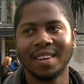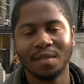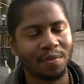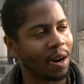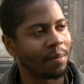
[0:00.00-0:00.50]

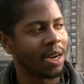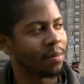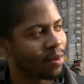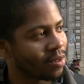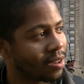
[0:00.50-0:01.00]
farm
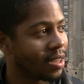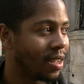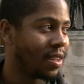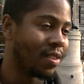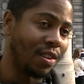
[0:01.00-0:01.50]
animals.
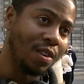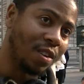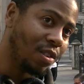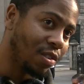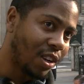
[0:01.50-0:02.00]
So
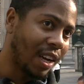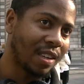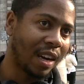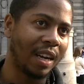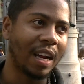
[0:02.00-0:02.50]
you
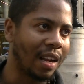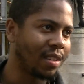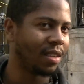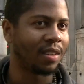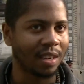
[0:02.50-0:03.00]
Jakes out there that
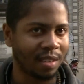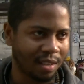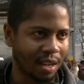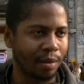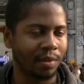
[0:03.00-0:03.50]
listen to this,
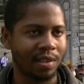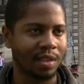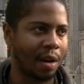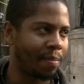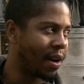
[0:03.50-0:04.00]
it's time to
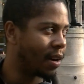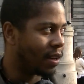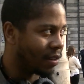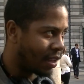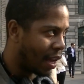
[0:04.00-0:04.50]
snap out of
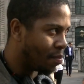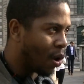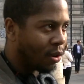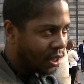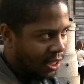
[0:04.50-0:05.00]
the same
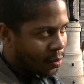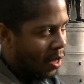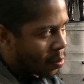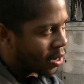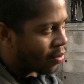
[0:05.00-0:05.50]
mode these
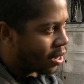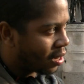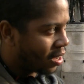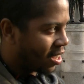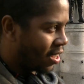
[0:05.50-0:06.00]
people are in.
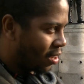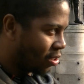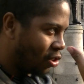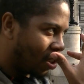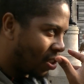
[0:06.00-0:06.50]

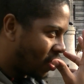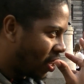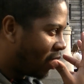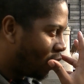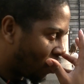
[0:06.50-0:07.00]
Because you can
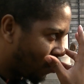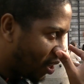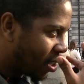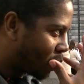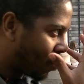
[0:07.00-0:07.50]

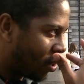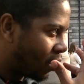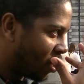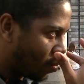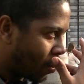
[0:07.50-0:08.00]
read the spirit
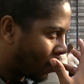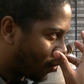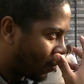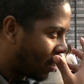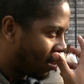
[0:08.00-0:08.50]
on these people's
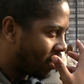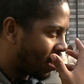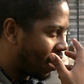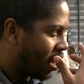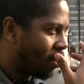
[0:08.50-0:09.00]
faces
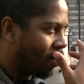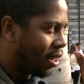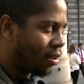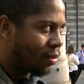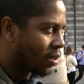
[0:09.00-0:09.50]
that they don't
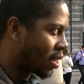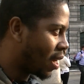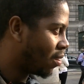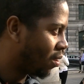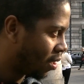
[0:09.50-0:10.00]
really know what's
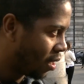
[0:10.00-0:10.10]
going on.